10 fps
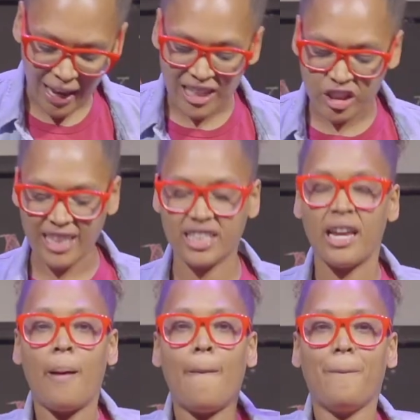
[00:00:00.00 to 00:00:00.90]
it just
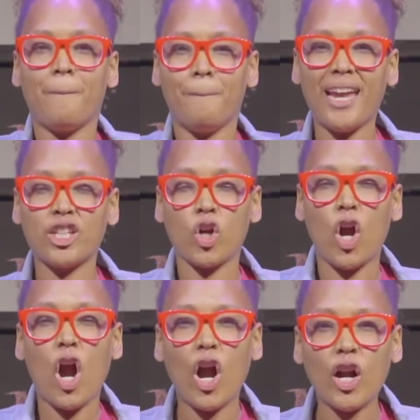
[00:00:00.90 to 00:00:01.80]
makes your
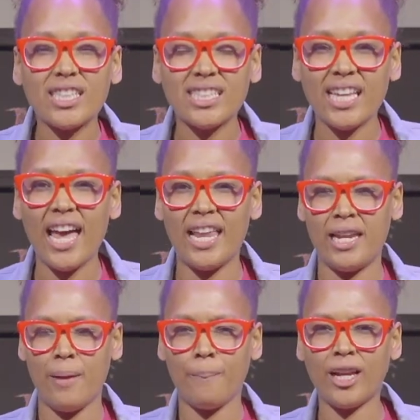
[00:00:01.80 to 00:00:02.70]
heart sad
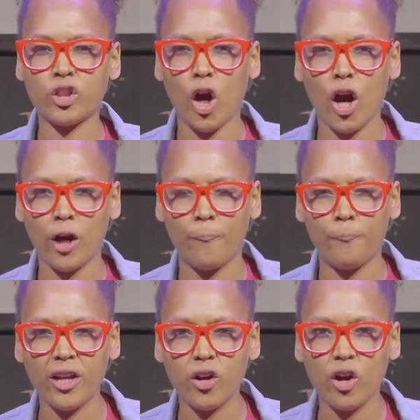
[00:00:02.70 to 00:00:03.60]
and it makes your heart
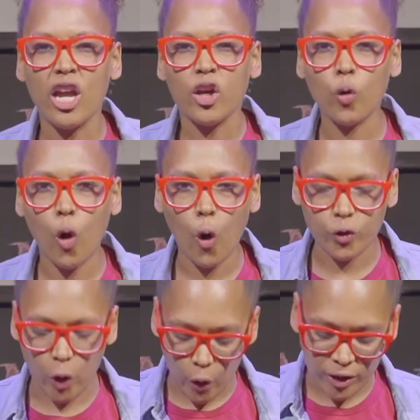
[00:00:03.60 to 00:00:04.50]
bitter. You
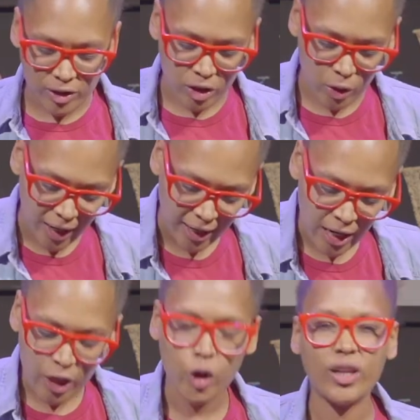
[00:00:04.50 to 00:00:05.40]
hold on to it.
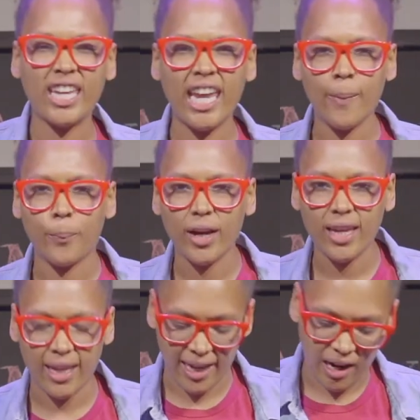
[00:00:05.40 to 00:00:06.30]
You keep
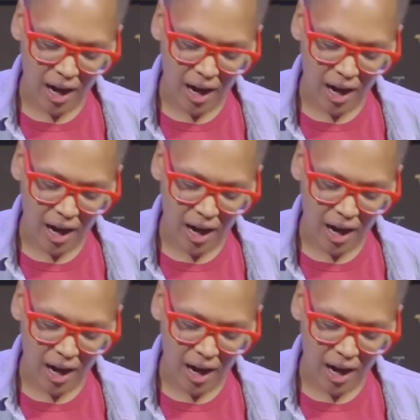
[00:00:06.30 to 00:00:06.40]
bringing it